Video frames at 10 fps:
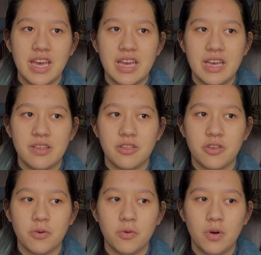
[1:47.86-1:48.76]
is
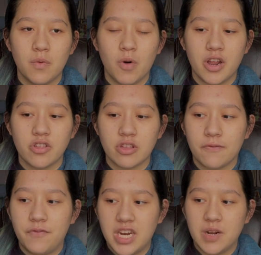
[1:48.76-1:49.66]
you want to
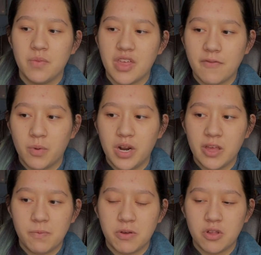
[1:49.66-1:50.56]
just fit in with everyone
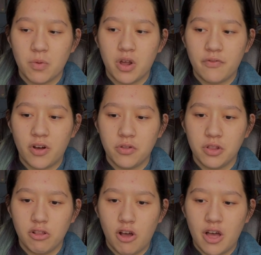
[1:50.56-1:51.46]
else, but you still want to
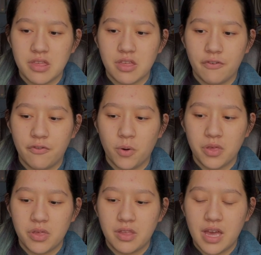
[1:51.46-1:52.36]
follow the laws. The
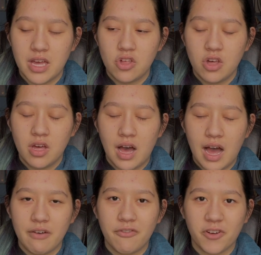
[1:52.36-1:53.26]
fourth stage,
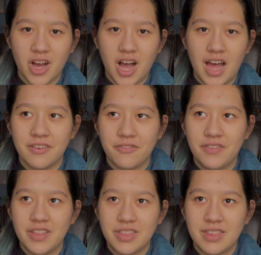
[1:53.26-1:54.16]
I forgot. The
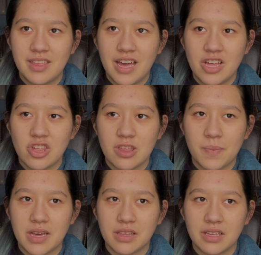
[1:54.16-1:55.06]
fifth stage is
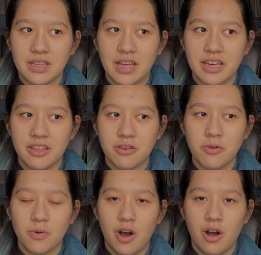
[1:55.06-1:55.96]
basically like
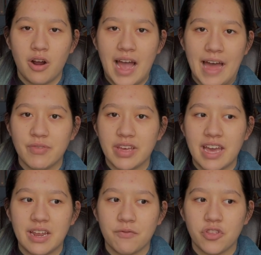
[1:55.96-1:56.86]
you are
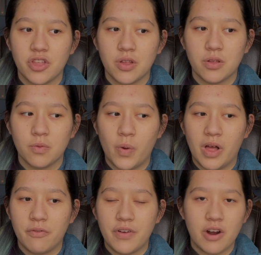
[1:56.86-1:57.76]
advocating for the
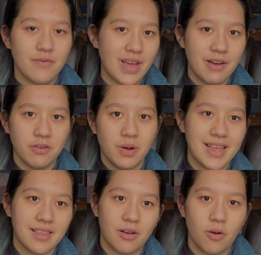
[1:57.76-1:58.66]
welfare of everyone
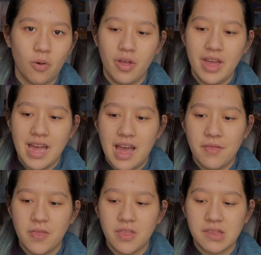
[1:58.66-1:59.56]
as a whole.
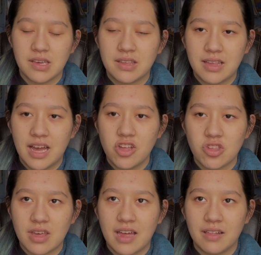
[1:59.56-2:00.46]
And then the sixth stage
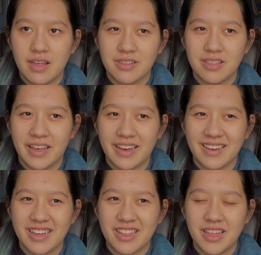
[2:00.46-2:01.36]
is kind of like
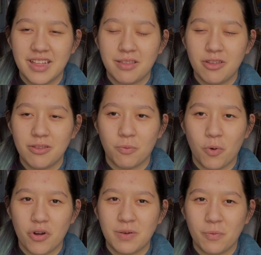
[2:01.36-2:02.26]
it's just
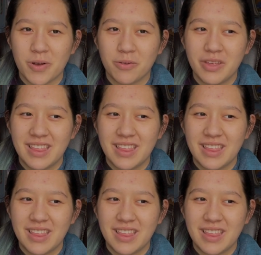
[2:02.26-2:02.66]
worded weirdly.